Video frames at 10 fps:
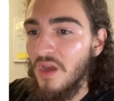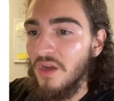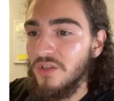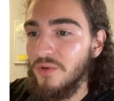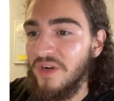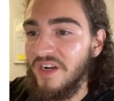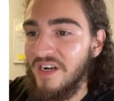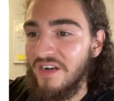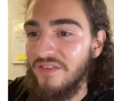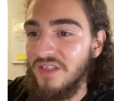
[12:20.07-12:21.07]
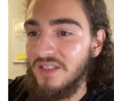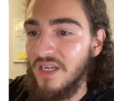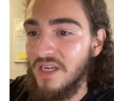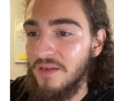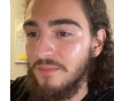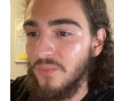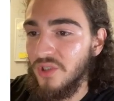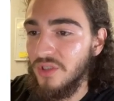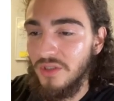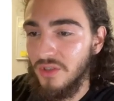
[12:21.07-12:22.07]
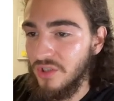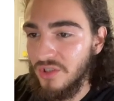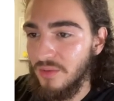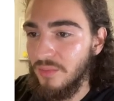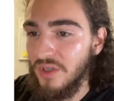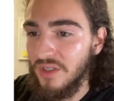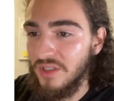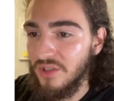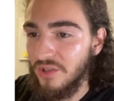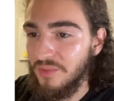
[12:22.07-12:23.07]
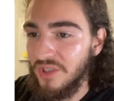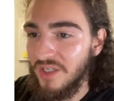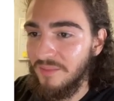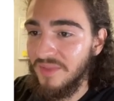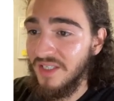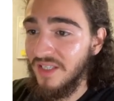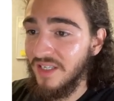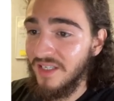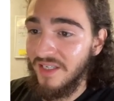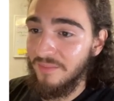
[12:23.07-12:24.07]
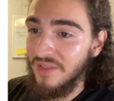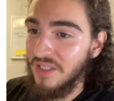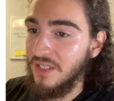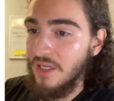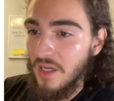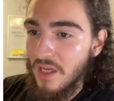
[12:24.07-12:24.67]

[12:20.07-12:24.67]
So here I have the site, which is just a book, description, empty, link, empty,